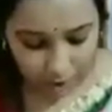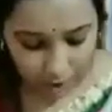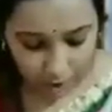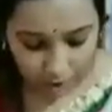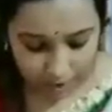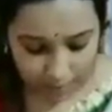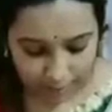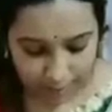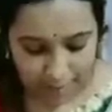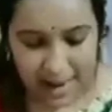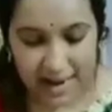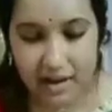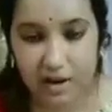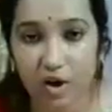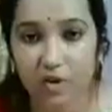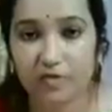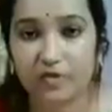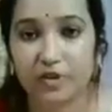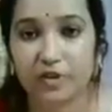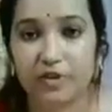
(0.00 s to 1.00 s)
On the bank
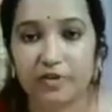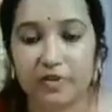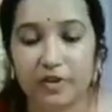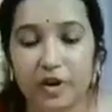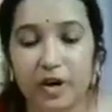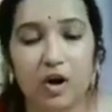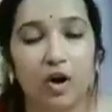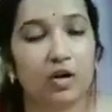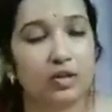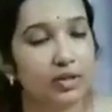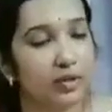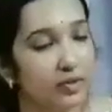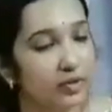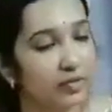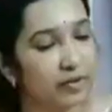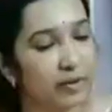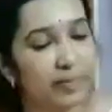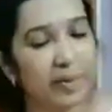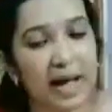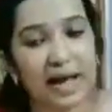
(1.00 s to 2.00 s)
of the river, uh, on the
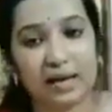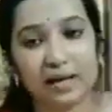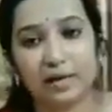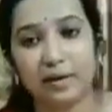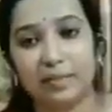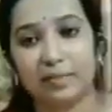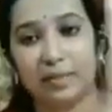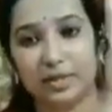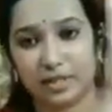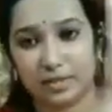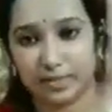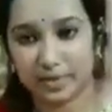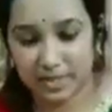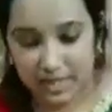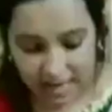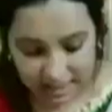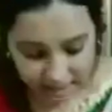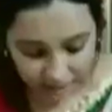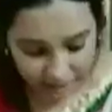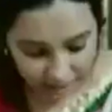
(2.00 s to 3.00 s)
river bank means
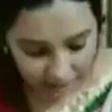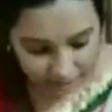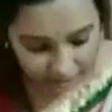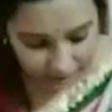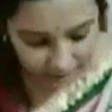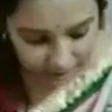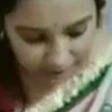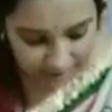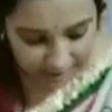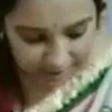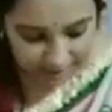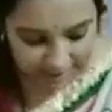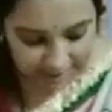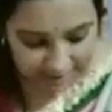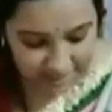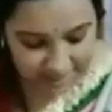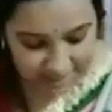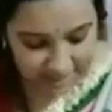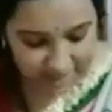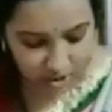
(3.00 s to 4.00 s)
beside the river,
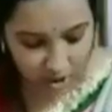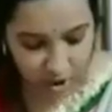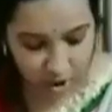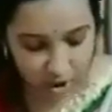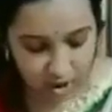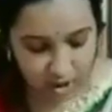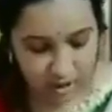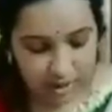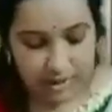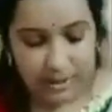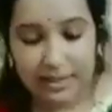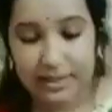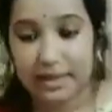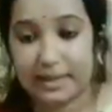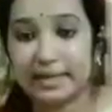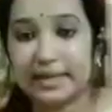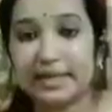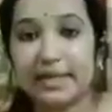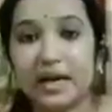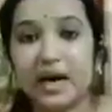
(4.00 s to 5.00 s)
he saw the
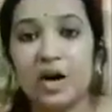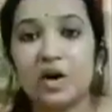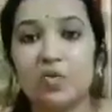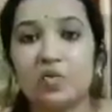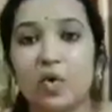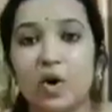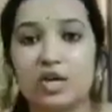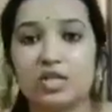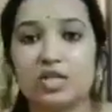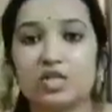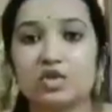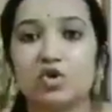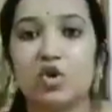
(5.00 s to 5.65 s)
deer was